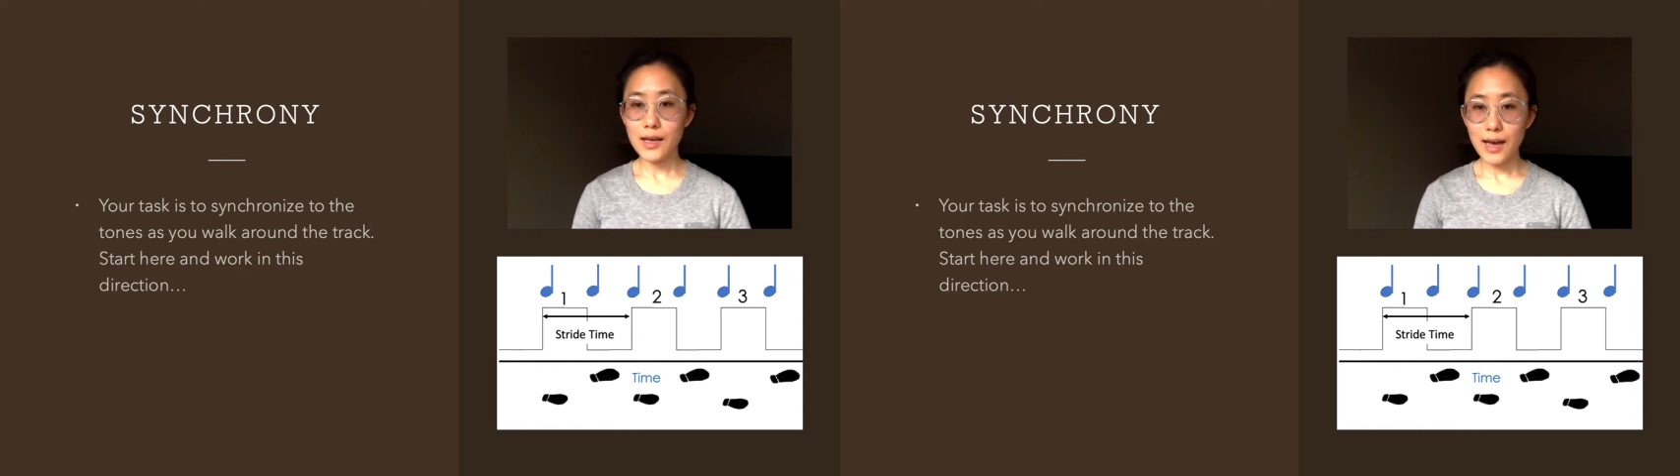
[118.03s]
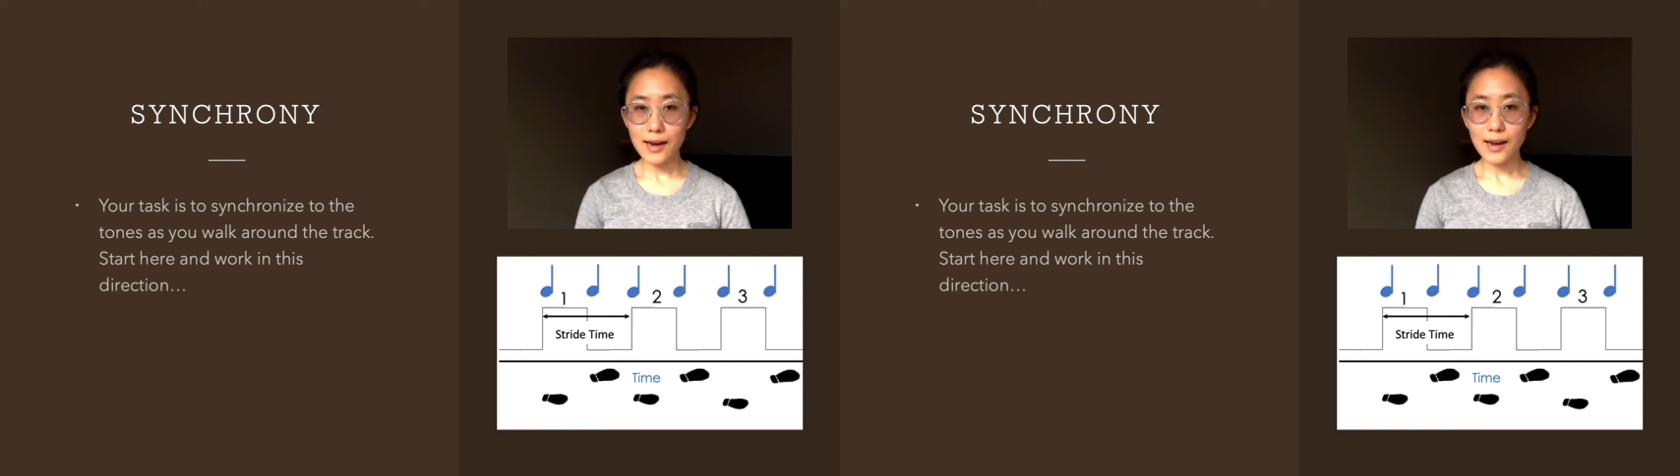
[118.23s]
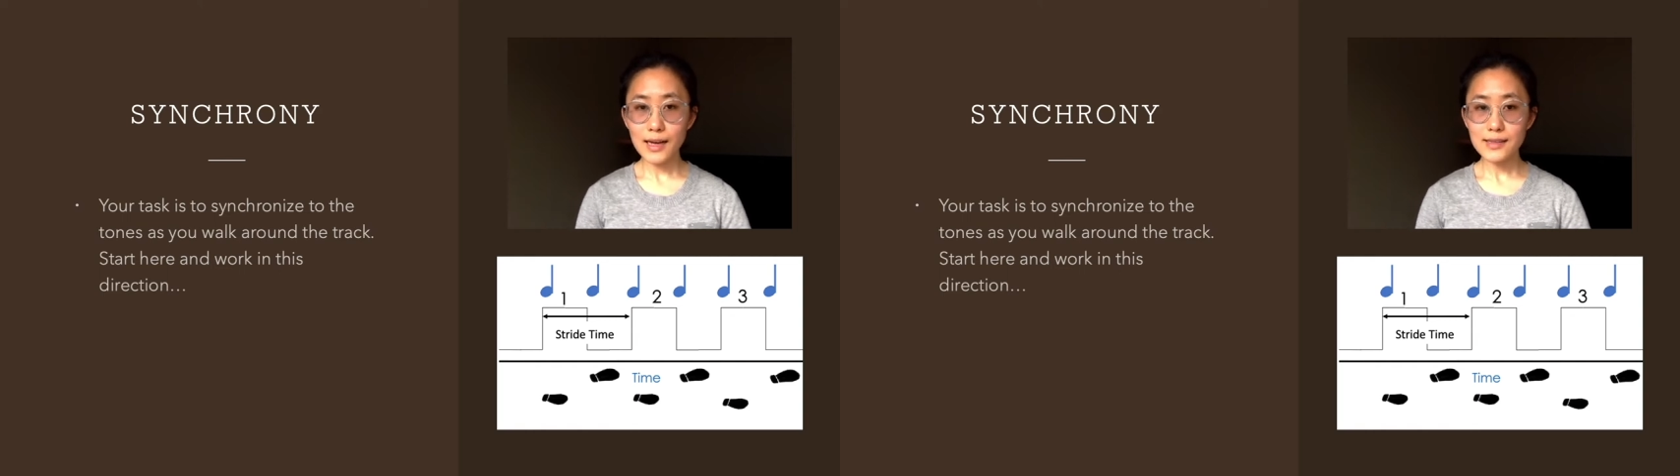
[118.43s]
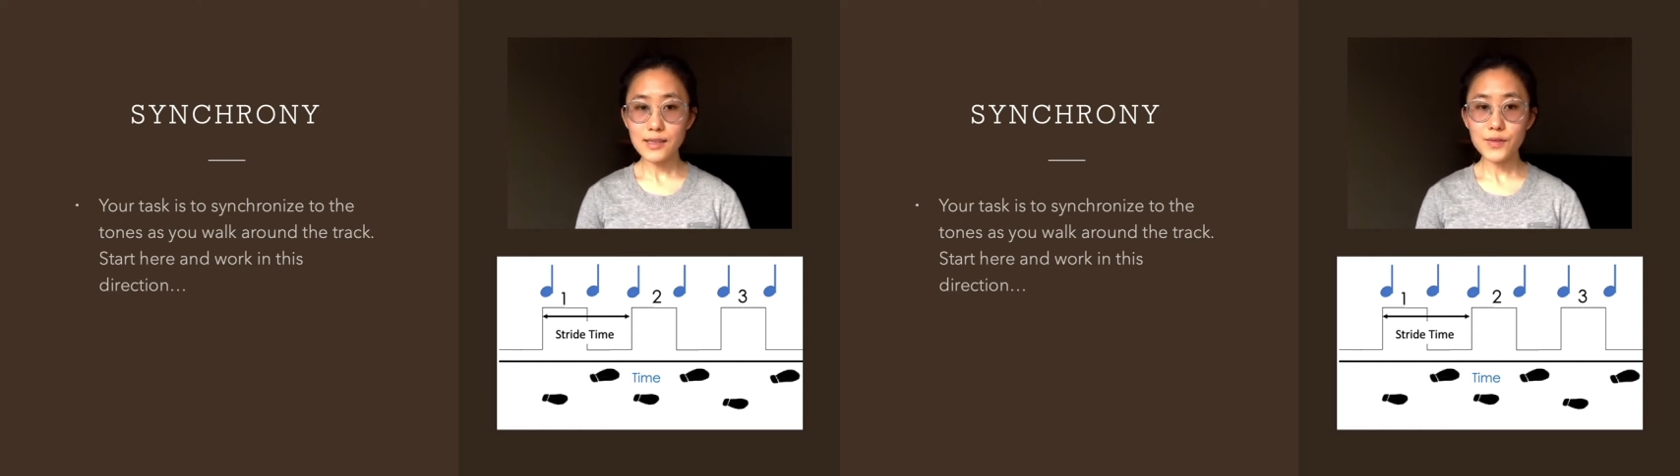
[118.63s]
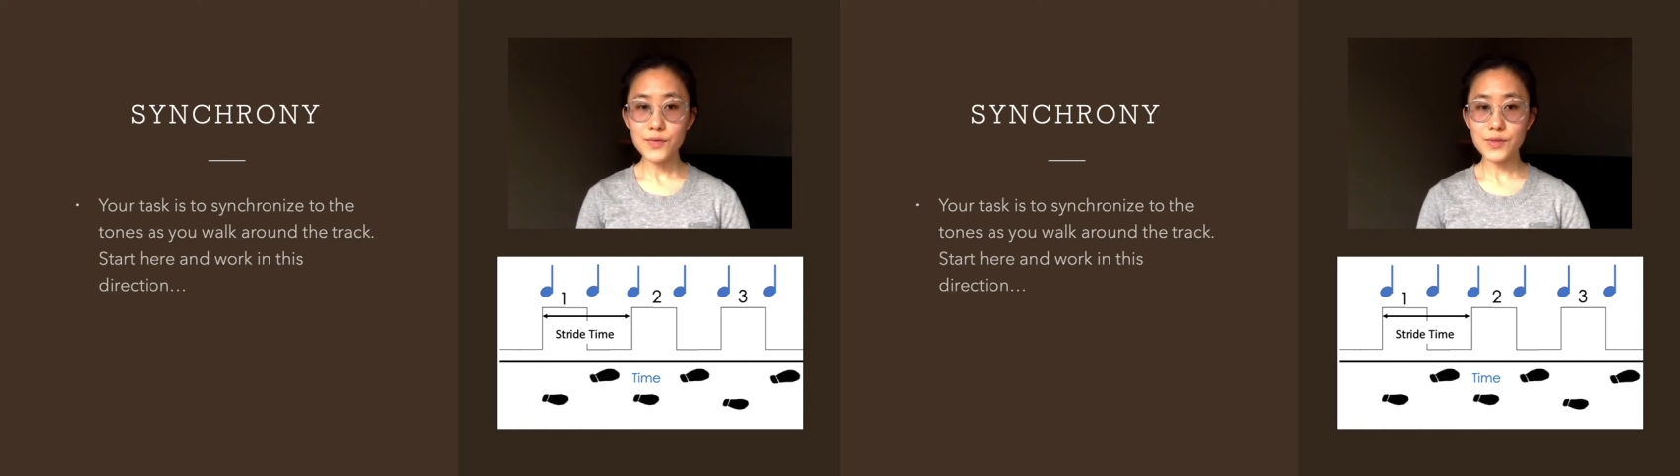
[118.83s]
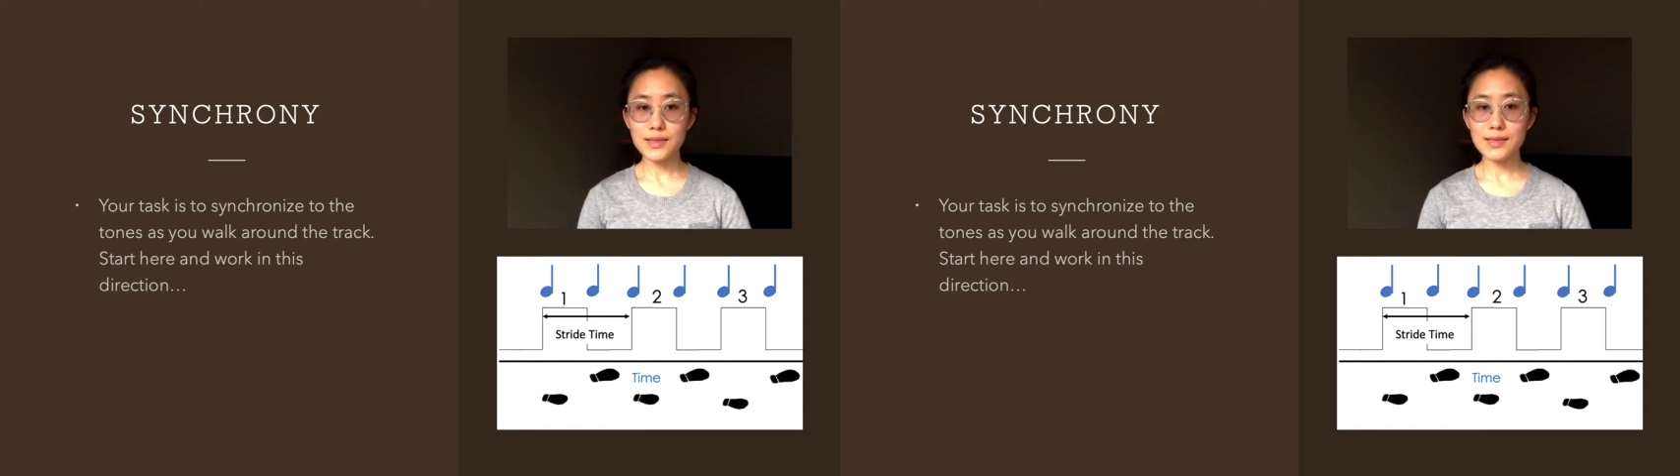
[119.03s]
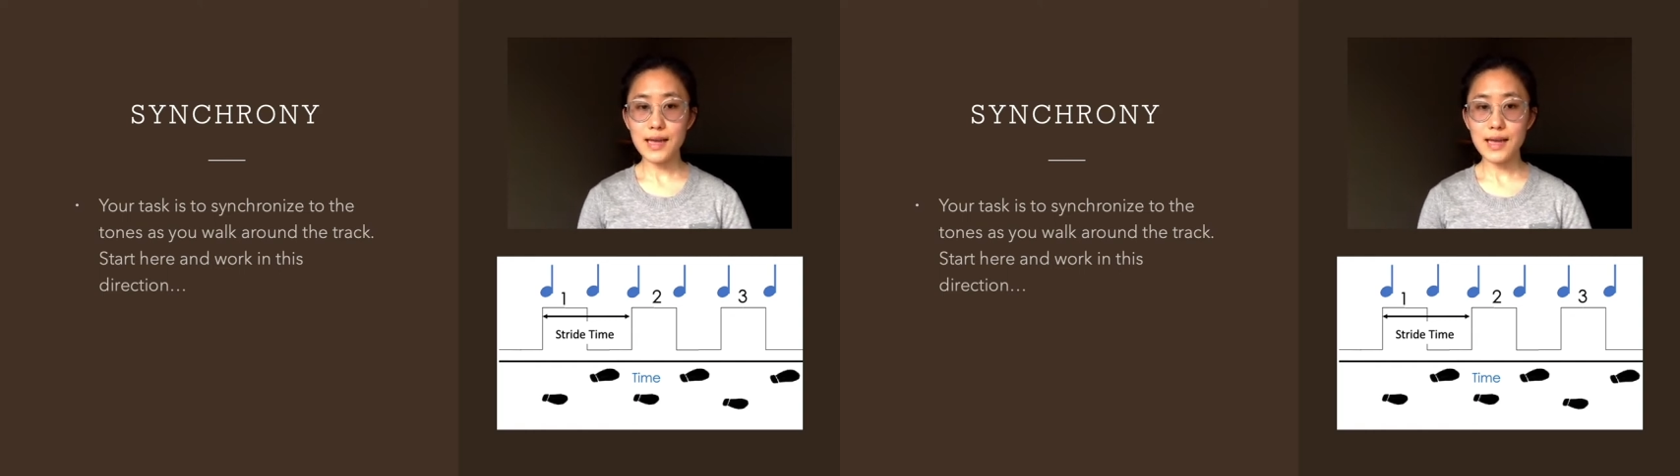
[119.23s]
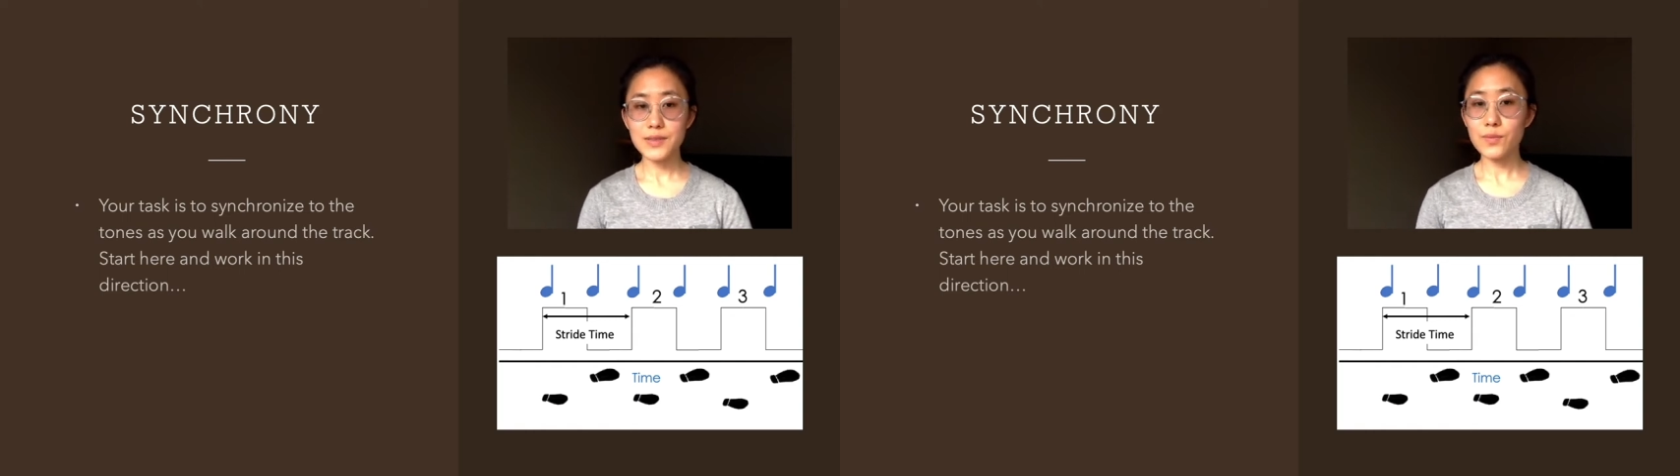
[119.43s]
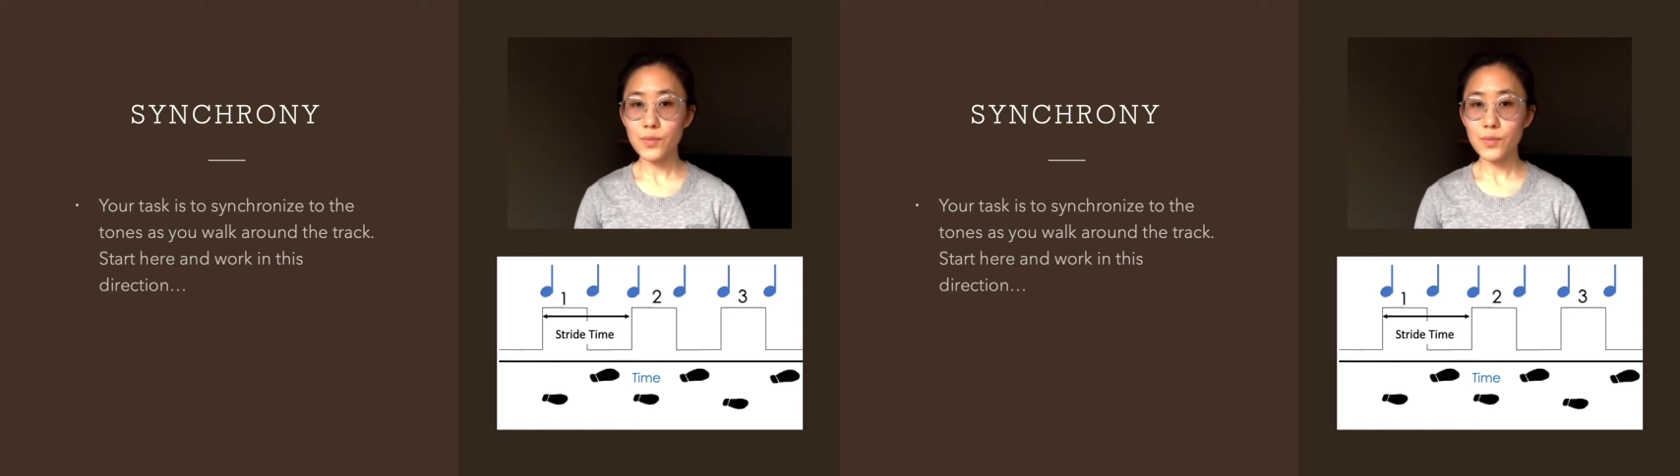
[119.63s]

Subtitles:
aligned their footsteps